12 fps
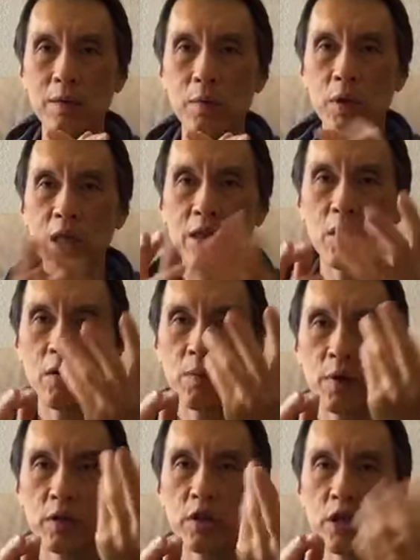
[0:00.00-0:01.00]
When I talk
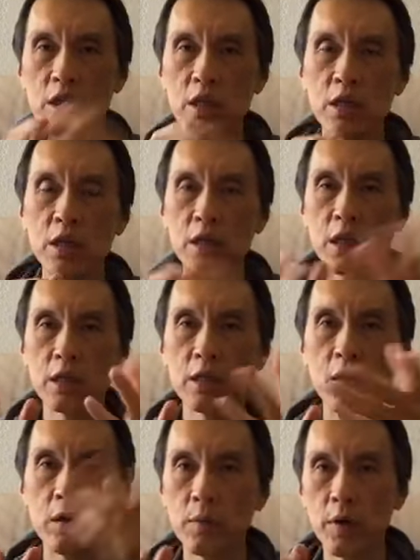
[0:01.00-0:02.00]
about chi, they
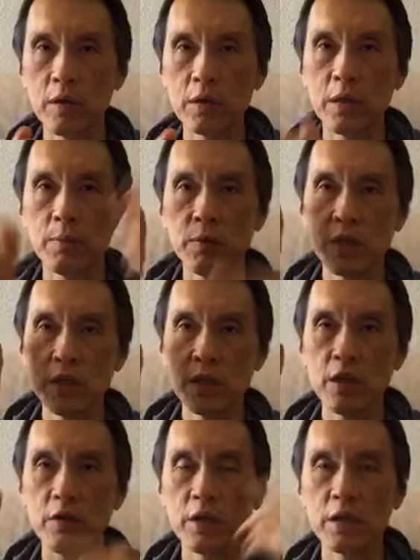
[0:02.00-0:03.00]
talk about some
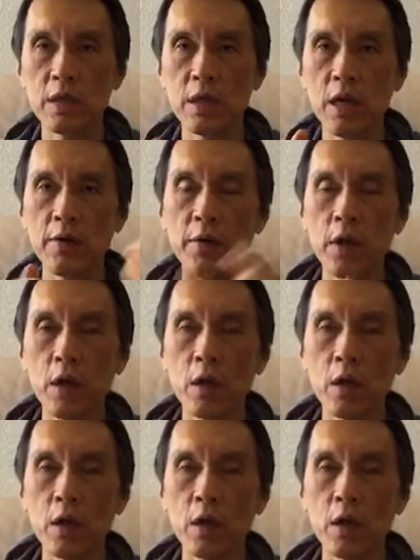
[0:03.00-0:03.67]
mysterious stuff.